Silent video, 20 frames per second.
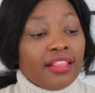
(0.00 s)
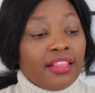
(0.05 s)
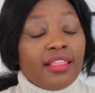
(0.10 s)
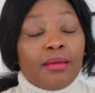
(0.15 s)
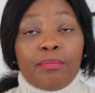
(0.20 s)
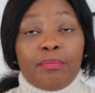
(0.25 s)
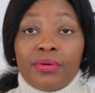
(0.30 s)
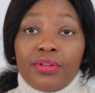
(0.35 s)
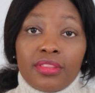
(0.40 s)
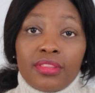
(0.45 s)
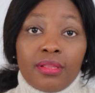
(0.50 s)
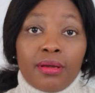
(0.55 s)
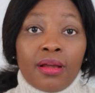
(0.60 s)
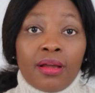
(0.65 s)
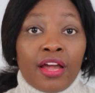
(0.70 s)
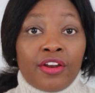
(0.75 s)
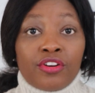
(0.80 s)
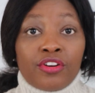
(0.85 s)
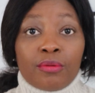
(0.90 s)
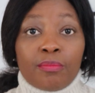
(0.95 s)
They put the
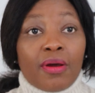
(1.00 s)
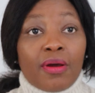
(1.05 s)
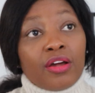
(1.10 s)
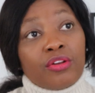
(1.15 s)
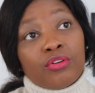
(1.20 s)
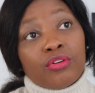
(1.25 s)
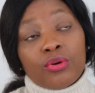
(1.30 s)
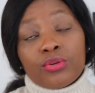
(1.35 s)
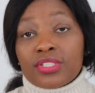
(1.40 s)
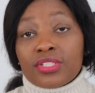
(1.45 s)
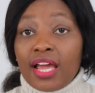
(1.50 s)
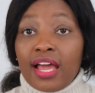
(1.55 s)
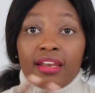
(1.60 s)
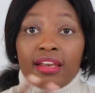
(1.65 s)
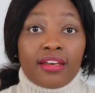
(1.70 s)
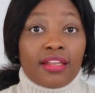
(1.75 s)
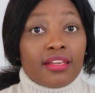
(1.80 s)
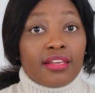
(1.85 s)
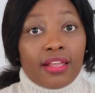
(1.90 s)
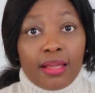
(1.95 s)
£100 note
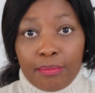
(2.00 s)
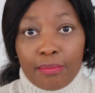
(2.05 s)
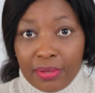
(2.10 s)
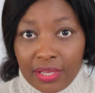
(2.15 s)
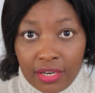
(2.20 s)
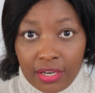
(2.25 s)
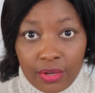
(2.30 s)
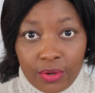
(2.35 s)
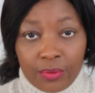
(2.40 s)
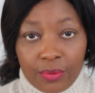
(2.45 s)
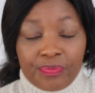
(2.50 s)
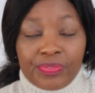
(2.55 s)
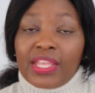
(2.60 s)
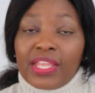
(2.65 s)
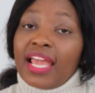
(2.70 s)
under their pillow.